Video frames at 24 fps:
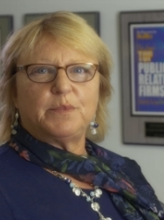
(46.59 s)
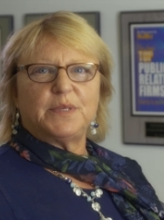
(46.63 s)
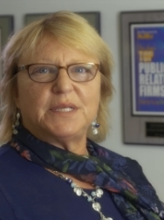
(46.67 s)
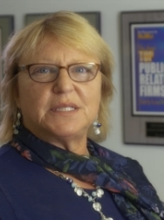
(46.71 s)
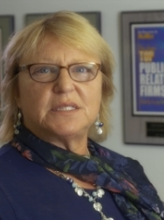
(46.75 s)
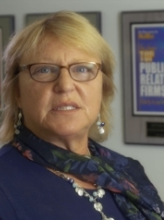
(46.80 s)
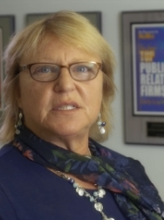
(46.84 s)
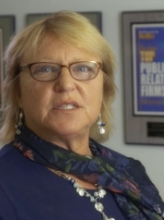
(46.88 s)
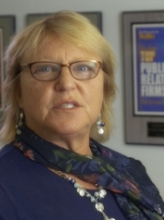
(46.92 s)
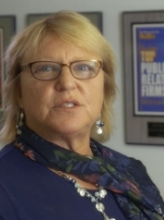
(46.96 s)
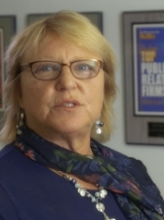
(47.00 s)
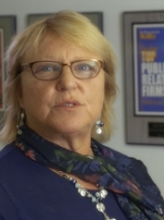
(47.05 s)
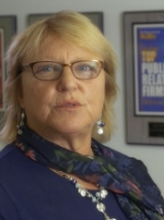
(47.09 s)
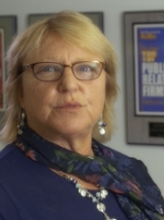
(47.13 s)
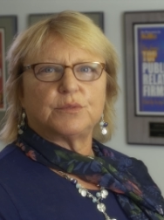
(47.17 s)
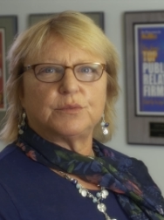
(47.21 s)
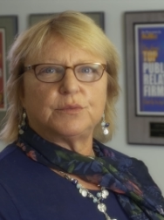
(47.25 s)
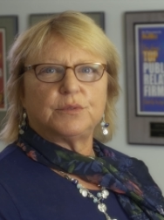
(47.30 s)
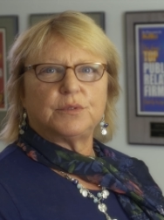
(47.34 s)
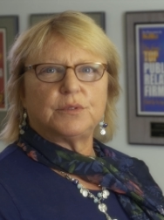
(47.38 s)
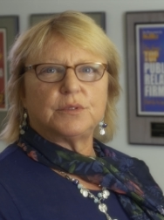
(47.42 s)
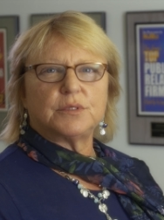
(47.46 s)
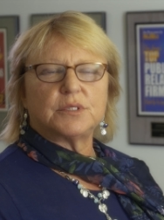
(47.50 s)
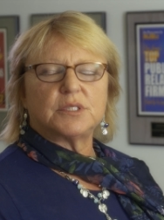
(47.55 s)
business
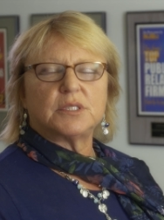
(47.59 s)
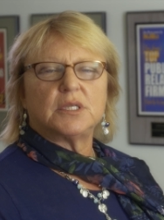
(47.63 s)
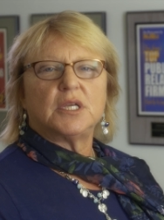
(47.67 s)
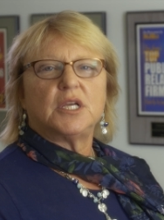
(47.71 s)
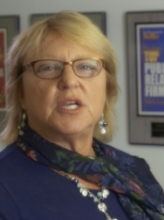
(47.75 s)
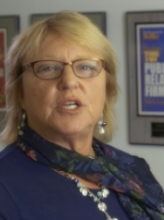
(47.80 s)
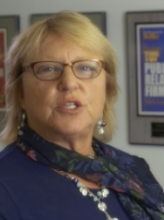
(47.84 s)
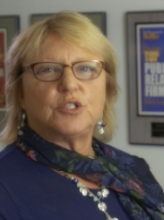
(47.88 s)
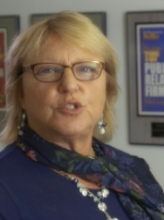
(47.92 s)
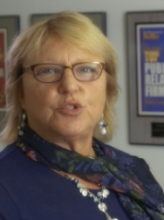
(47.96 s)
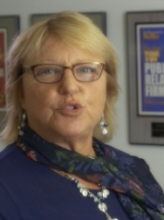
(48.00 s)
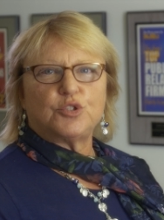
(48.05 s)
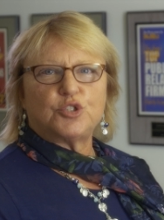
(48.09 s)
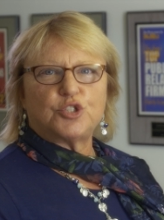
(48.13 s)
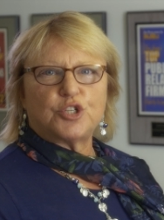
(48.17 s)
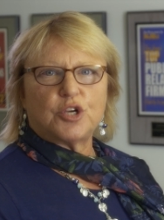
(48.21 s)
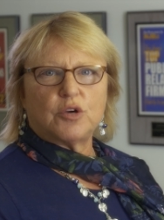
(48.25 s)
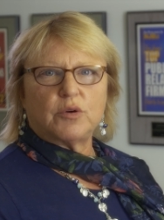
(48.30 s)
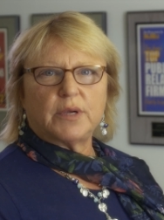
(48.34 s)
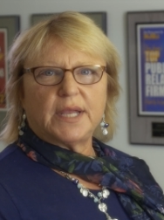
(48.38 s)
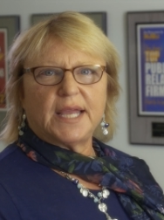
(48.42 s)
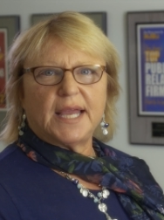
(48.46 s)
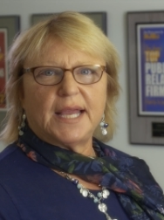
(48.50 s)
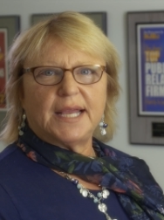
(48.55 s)
tools to
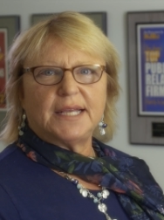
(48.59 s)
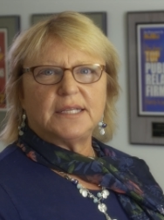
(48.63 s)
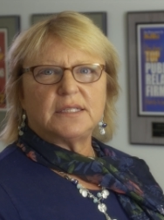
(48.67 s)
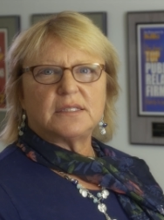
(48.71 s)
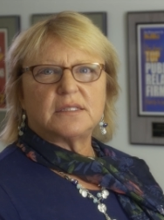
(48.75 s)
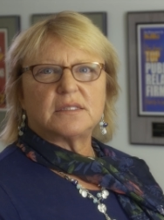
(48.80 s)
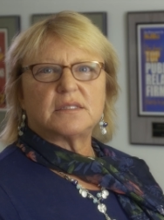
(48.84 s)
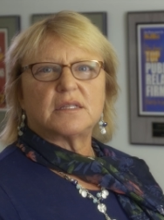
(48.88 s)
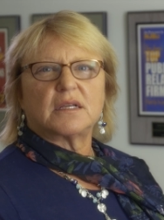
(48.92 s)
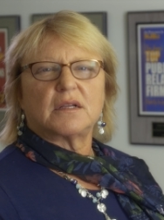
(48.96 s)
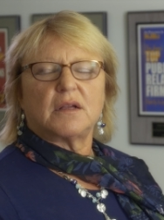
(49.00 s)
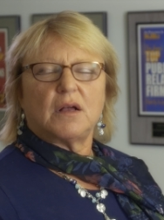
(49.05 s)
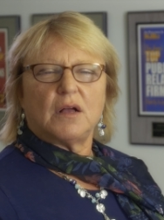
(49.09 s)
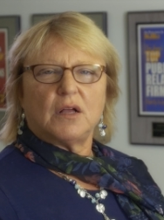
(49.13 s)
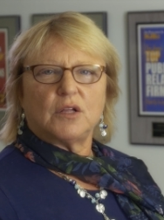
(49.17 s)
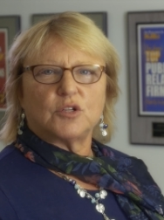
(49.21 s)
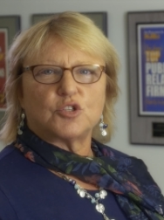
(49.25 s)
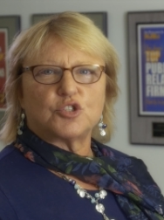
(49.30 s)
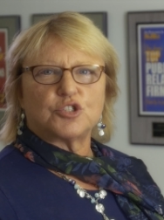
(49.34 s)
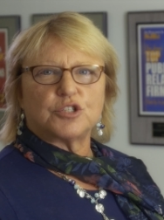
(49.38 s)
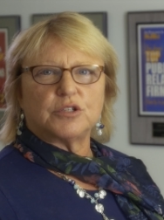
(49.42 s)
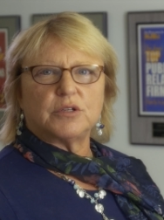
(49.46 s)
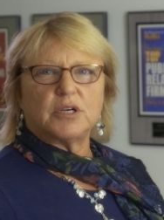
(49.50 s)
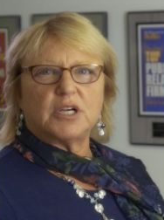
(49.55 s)
showcase the
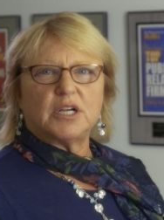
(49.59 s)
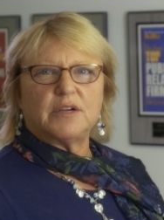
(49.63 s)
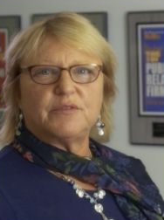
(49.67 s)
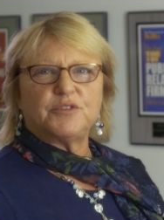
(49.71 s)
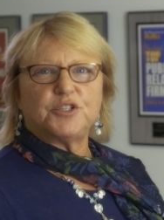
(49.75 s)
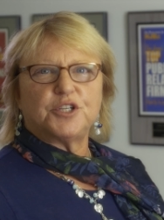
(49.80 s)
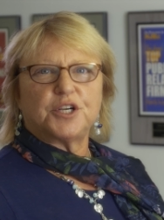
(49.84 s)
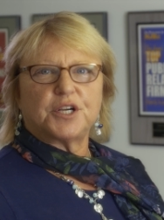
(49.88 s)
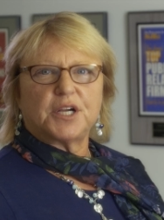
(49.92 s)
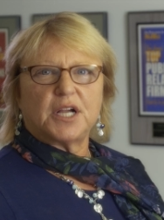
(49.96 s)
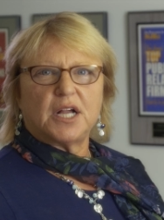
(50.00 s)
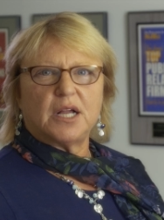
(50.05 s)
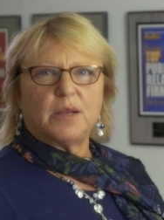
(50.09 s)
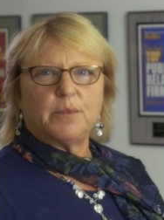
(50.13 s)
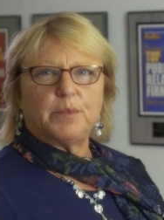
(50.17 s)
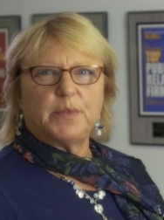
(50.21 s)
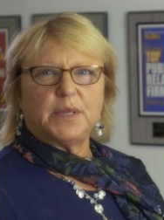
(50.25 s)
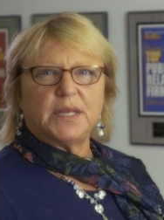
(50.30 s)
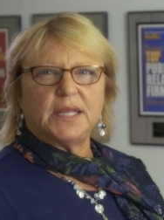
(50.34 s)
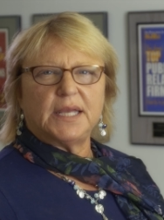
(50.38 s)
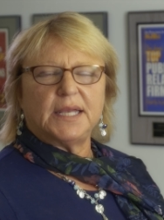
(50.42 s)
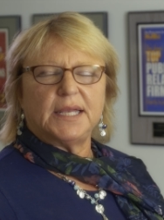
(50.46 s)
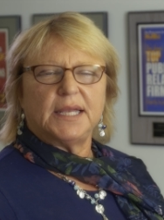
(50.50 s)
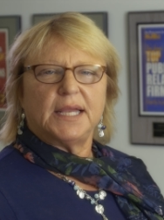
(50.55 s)
culture of your
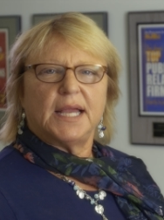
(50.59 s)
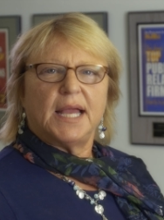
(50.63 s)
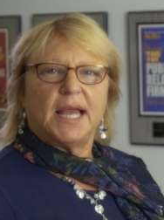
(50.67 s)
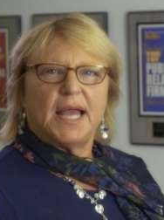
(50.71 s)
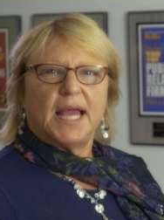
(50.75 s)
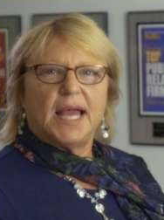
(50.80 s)
company